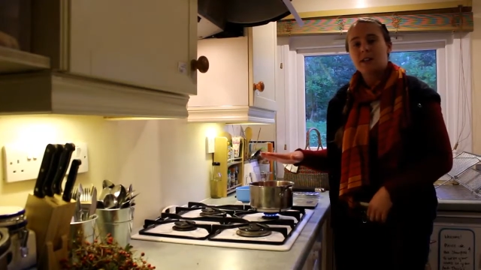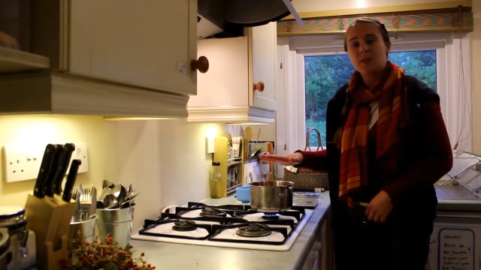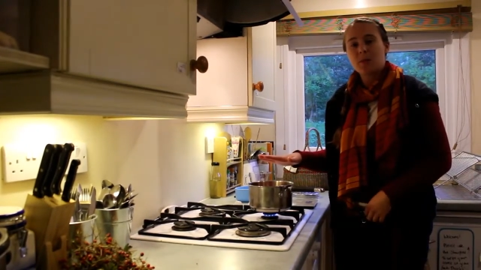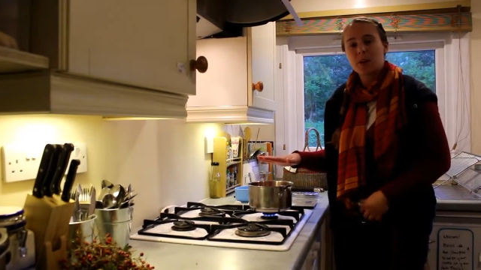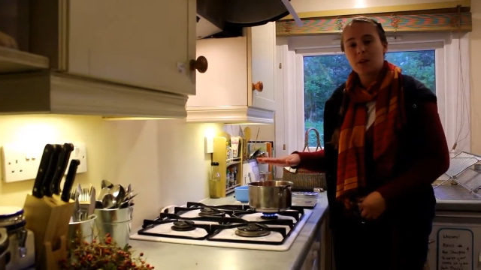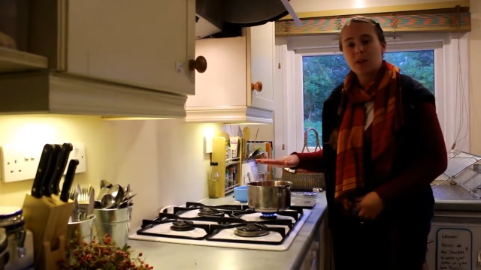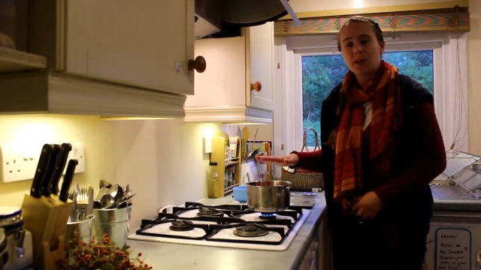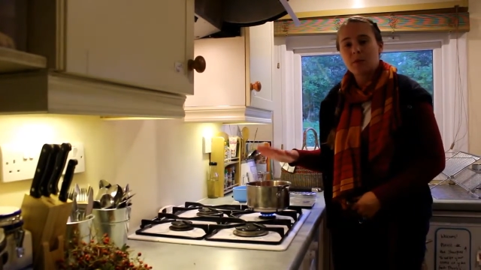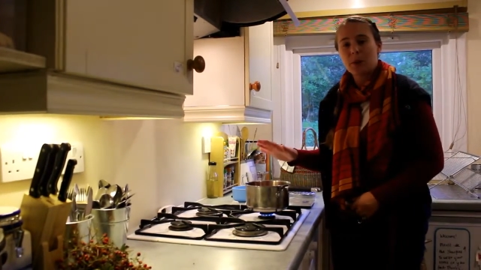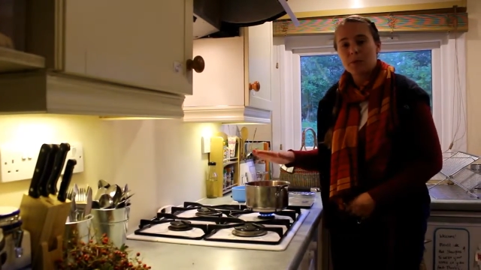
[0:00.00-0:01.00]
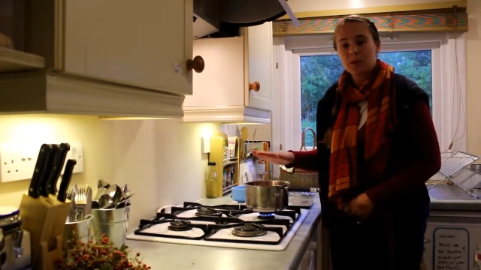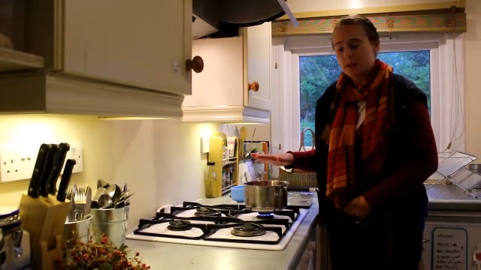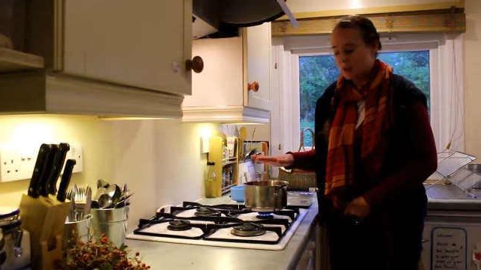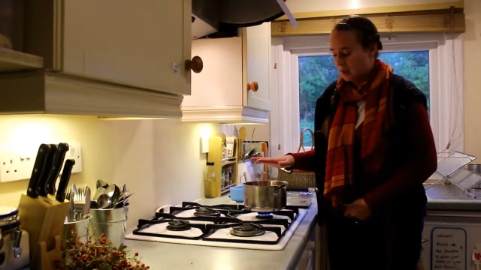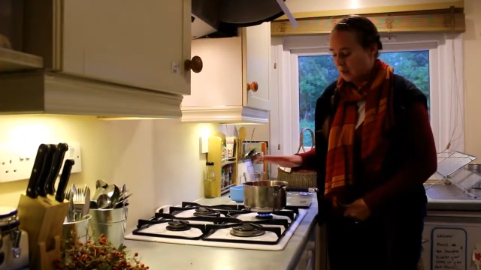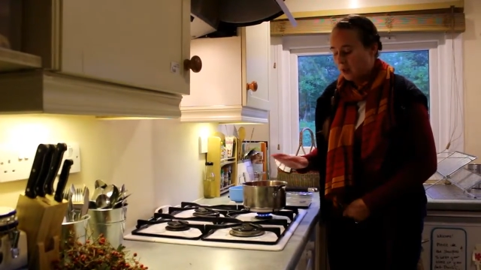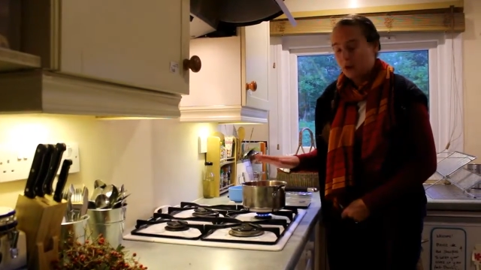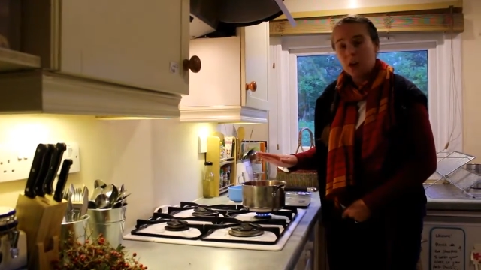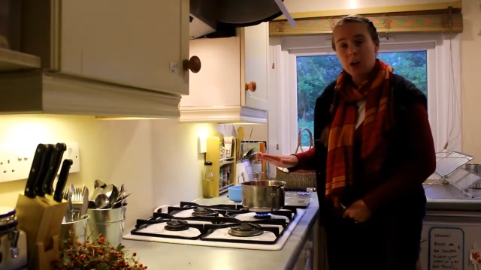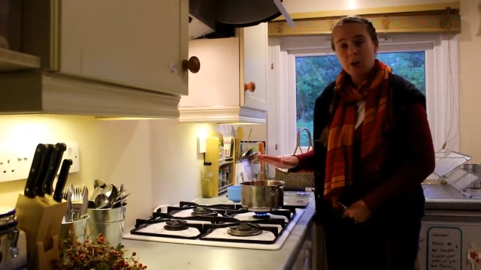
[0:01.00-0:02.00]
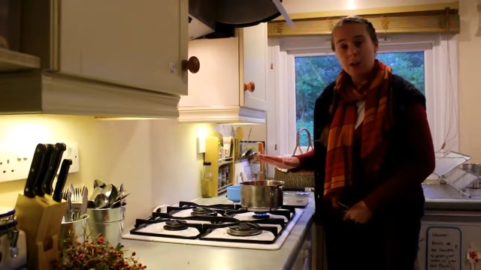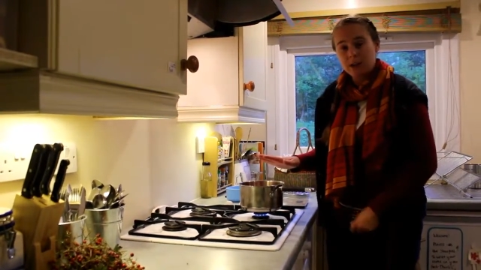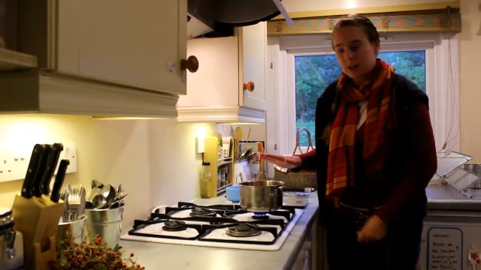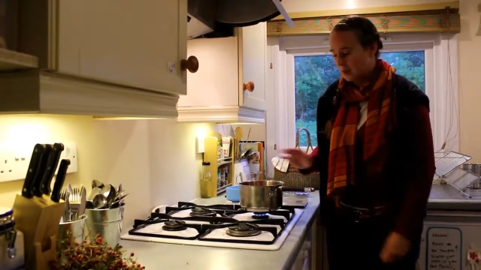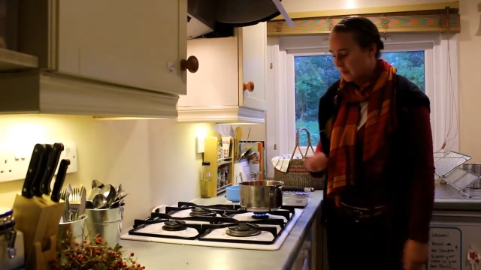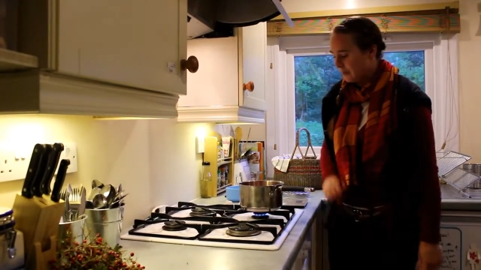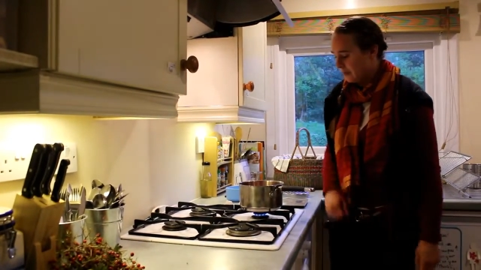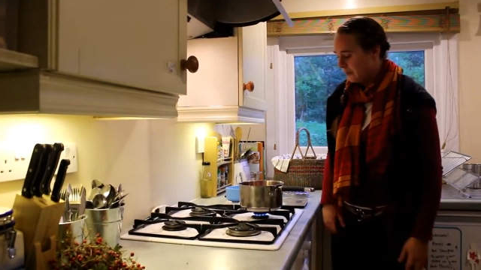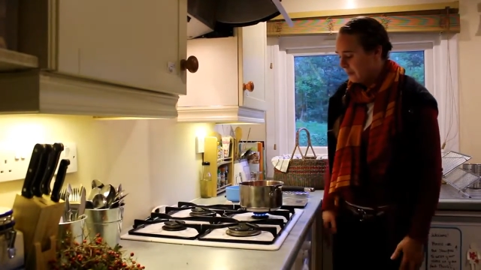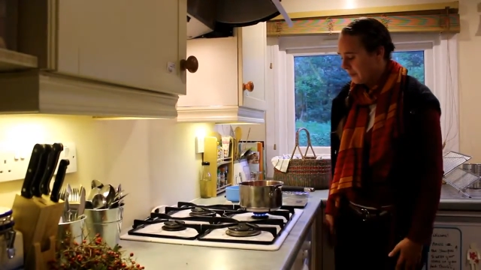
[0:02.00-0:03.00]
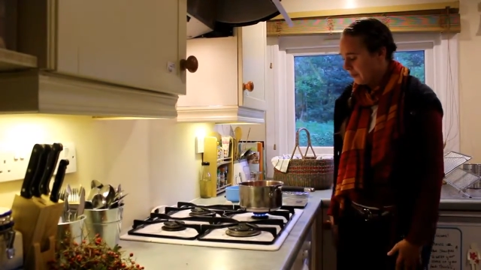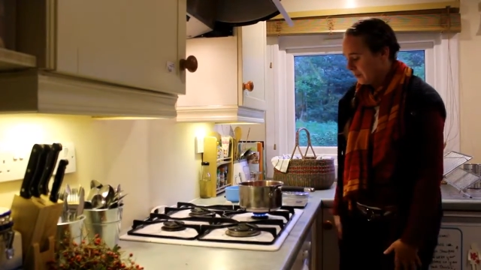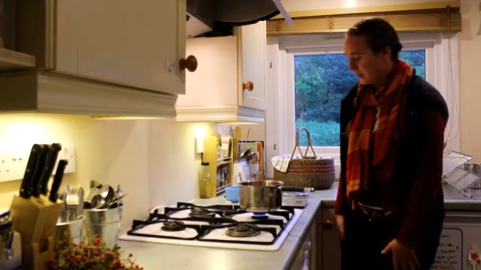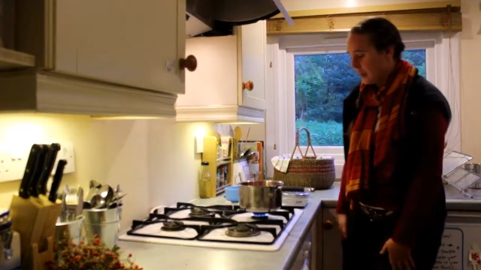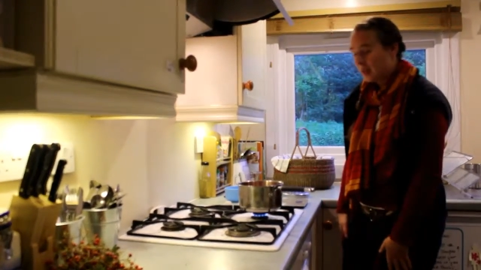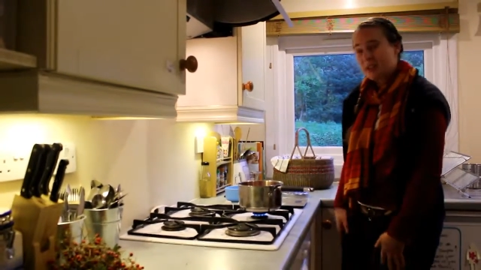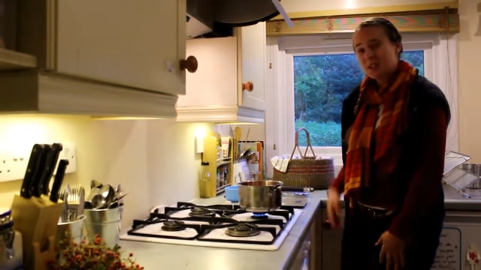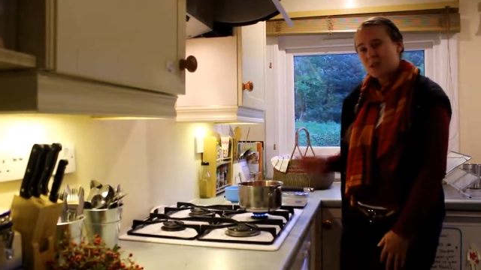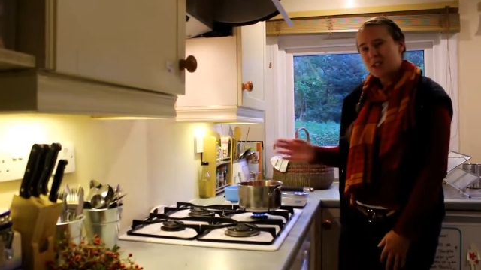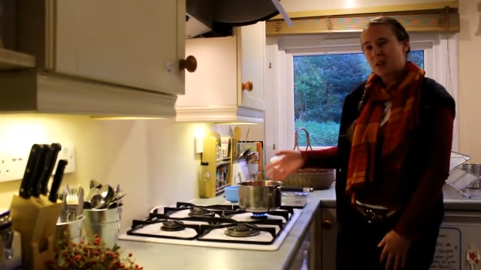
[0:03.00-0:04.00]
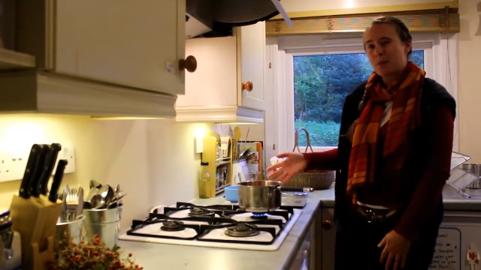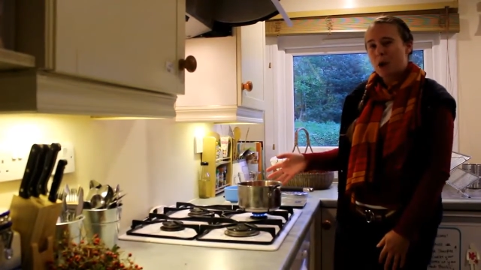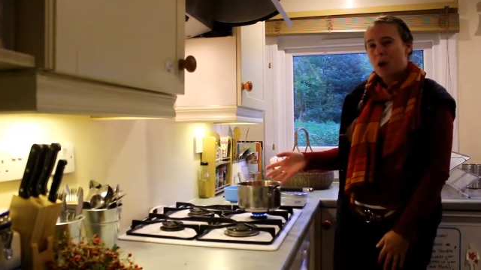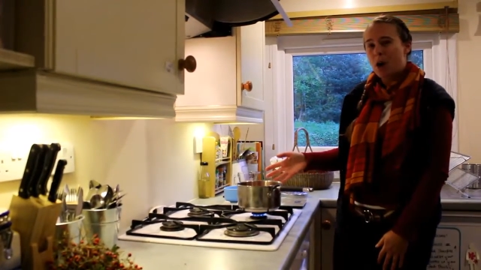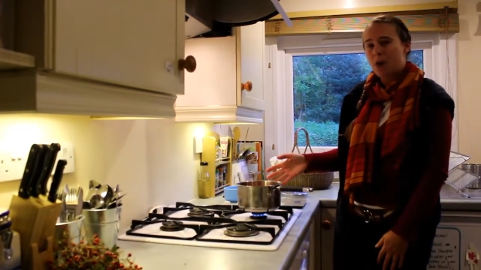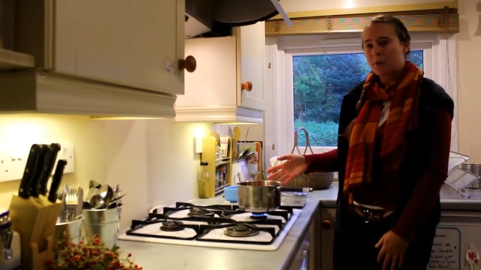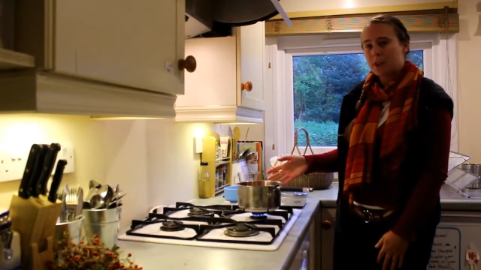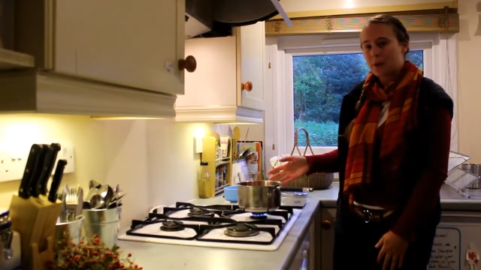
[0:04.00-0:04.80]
simmer the berries on a low heat. This will take about half an